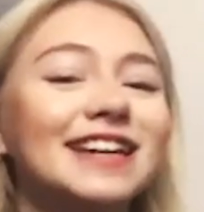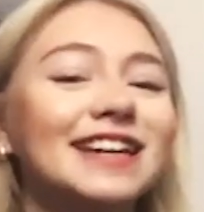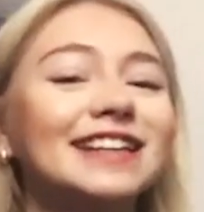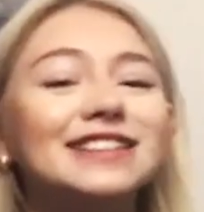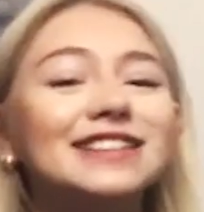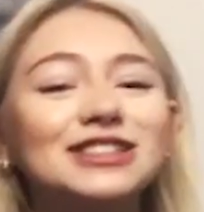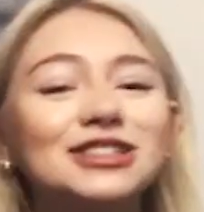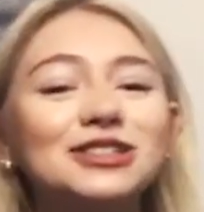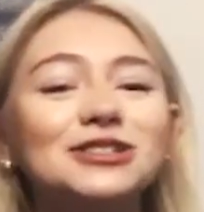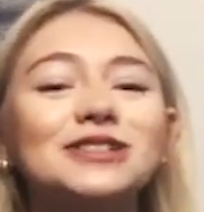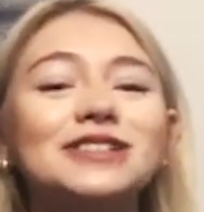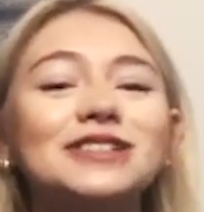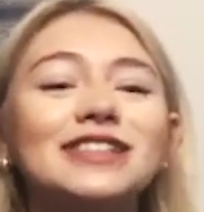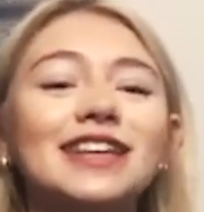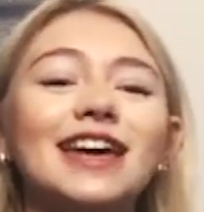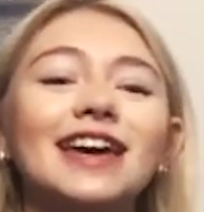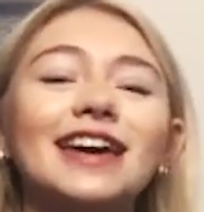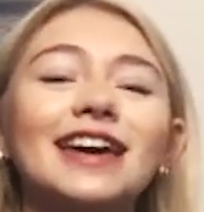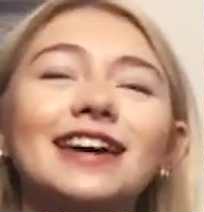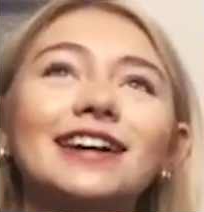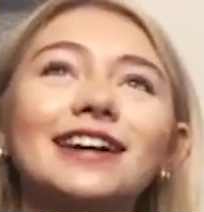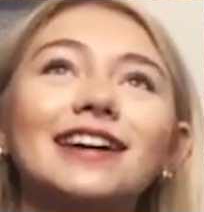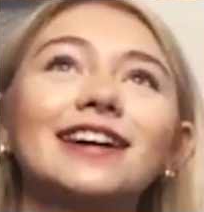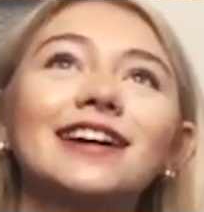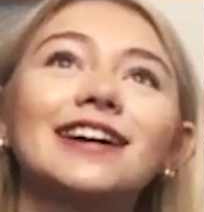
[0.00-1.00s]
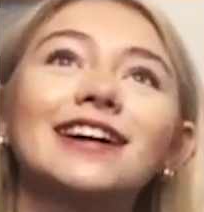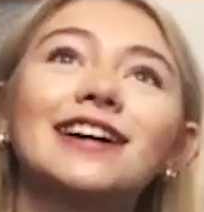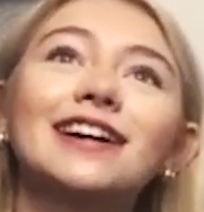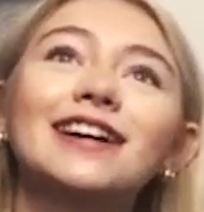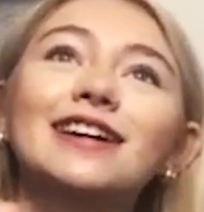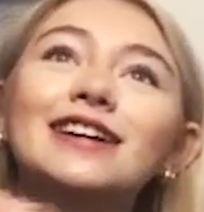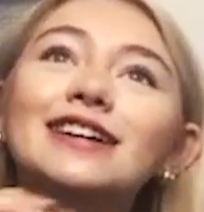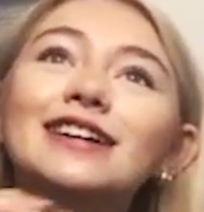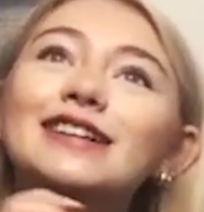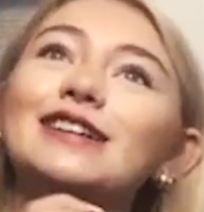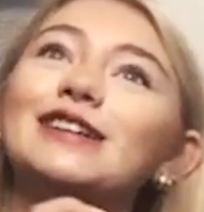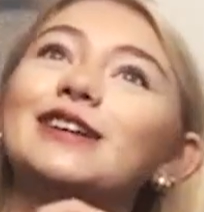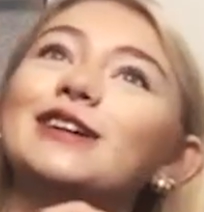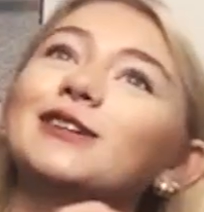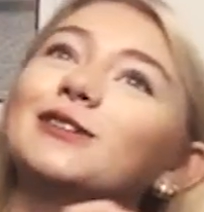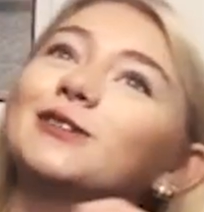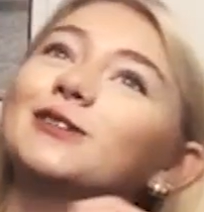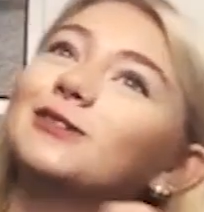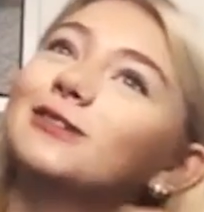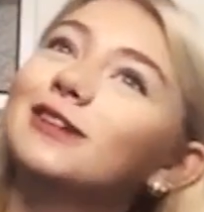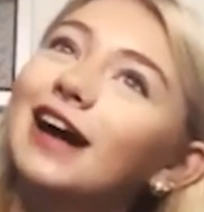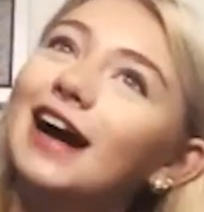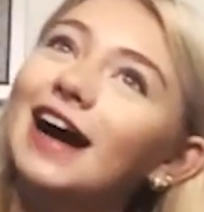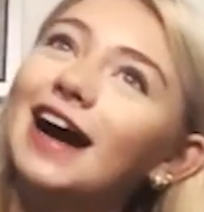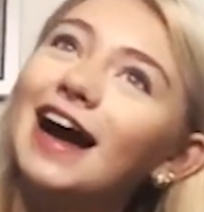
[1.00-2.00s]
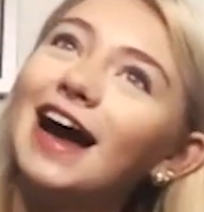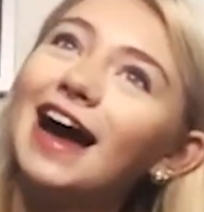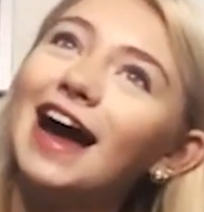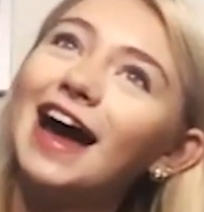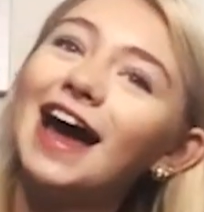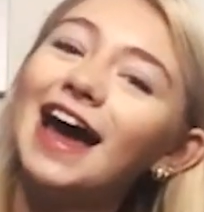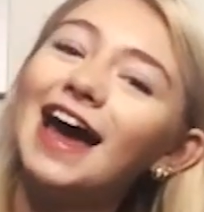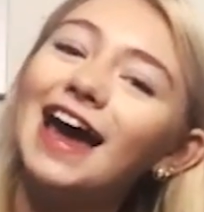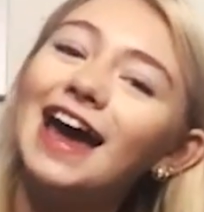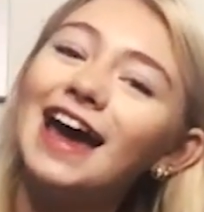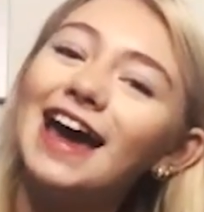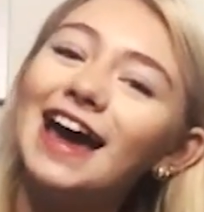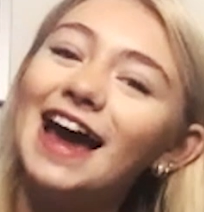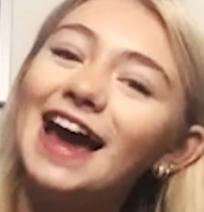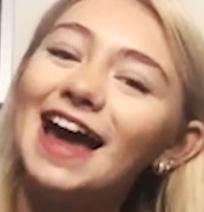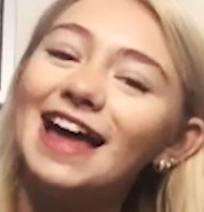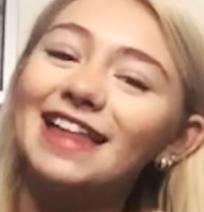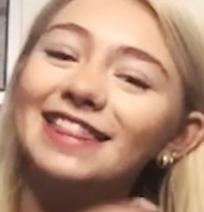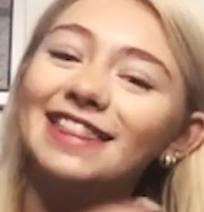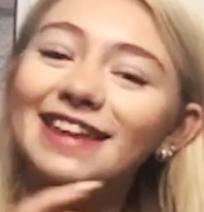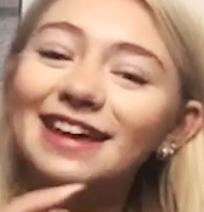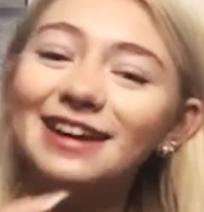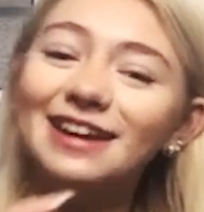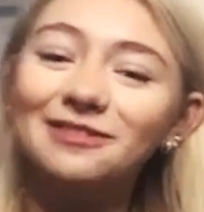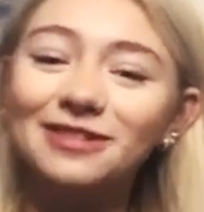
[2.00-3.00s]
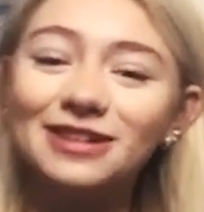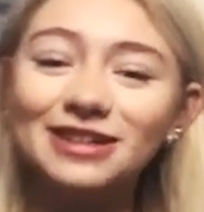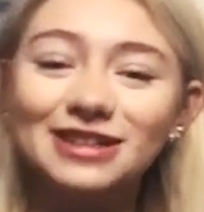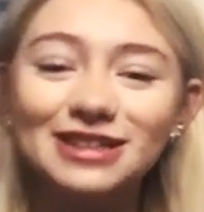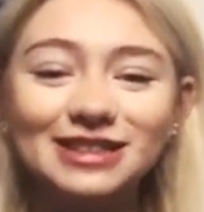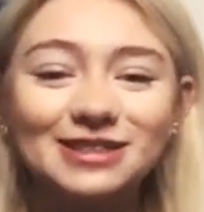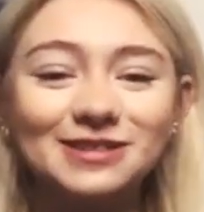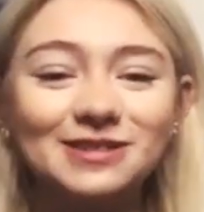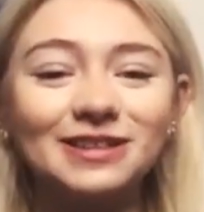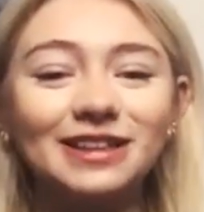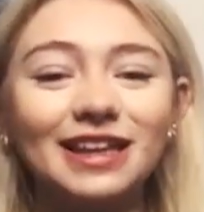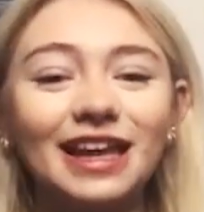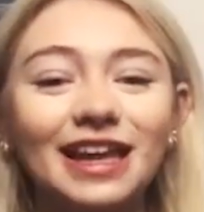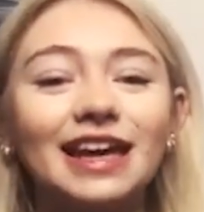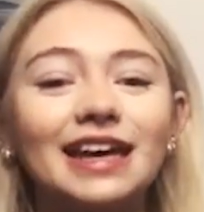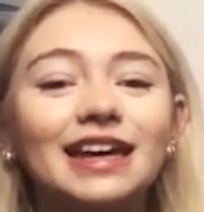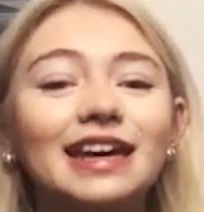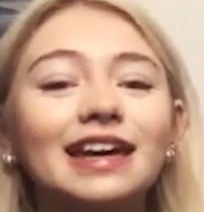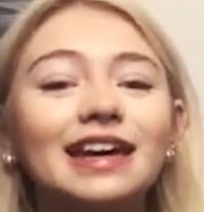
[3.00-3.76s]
And she was like, you're right. And then we just were like,